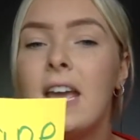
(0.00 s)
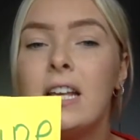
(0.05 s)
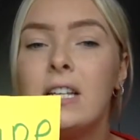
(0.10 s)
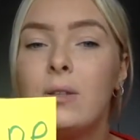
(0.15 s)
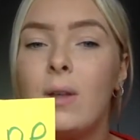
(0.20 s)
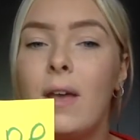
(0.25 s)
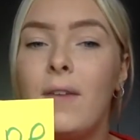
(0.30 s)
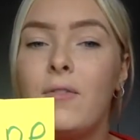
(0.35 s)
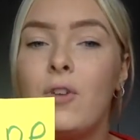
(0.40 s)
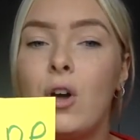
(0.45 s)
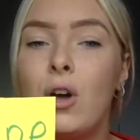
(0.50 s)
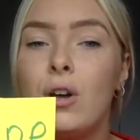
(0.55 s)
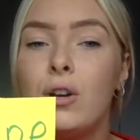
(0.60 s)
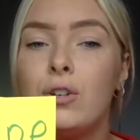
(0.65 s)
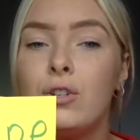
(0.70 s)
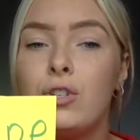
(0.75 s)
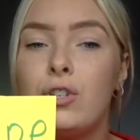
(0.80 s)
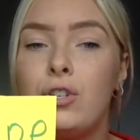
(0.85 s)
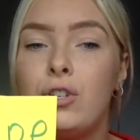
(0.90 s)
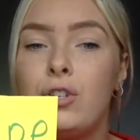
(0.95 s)
So I've
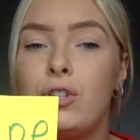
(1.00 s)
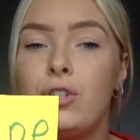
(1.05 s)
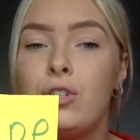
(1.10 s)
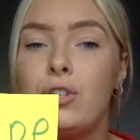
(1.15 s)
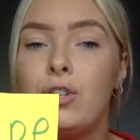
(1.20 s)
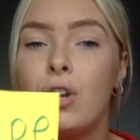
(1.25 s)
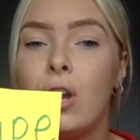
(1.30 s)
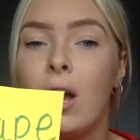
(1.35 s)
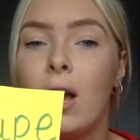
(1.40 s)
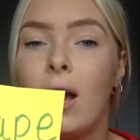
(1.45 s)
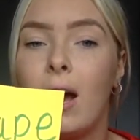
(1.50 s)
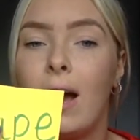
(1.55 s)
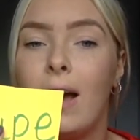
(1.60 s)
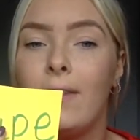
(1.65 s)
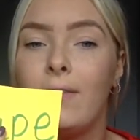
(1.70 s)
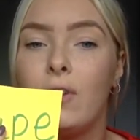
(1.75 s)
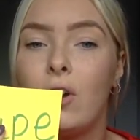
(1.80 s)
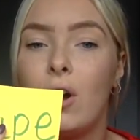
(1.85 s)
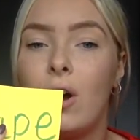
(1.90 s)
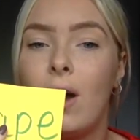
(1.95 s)
got sh,
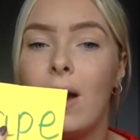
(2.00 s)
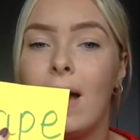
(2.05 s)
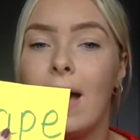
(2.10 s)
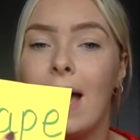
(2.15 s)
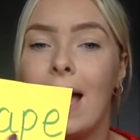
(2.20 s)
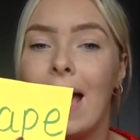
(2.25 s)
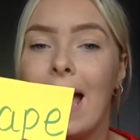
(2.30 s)
I've got